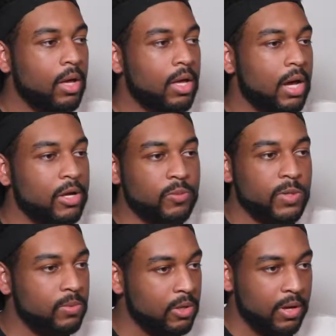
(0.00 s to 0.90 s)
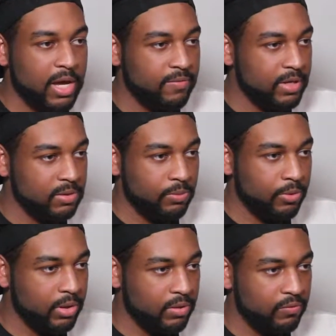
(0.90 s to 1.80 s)
other people don't have that
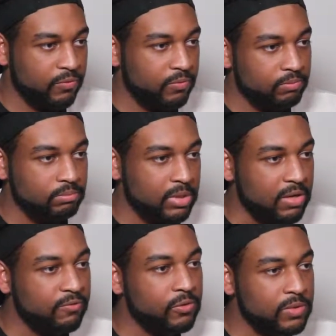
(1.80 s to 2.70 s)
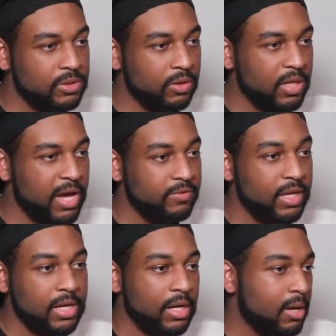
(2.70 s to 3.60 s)
supportive influence in their life. They
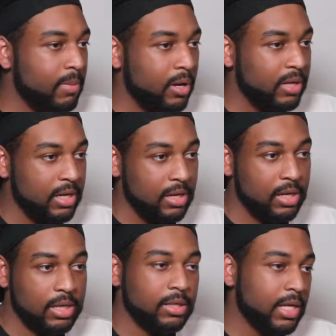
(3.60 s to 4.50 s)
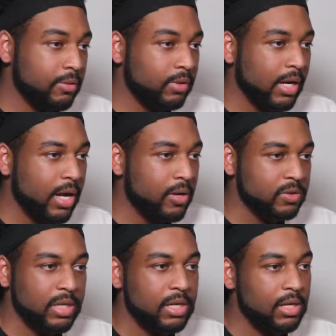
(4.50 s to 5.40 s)
could come out, they could get kicked out their house, they
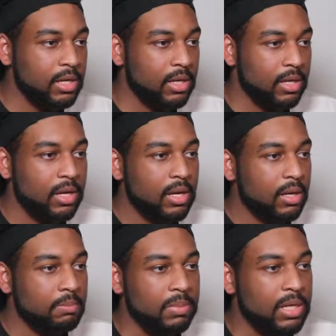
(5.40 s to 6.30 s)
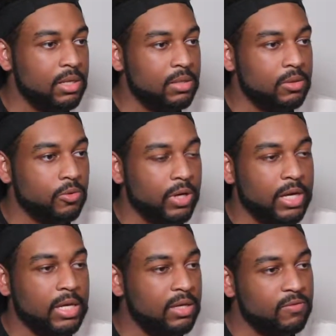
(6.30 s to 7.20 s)
could get beaten, or they could
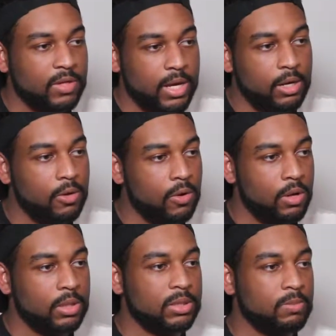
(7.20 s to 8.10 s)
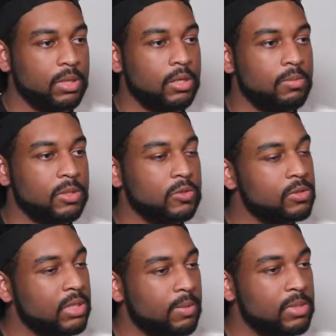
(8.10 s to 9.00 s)
even go on to commit
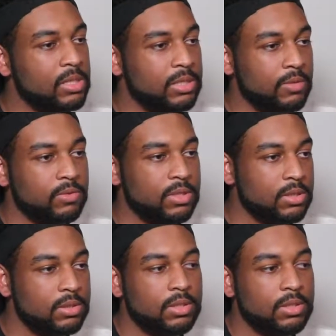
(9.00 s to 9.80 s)
suicide because they would just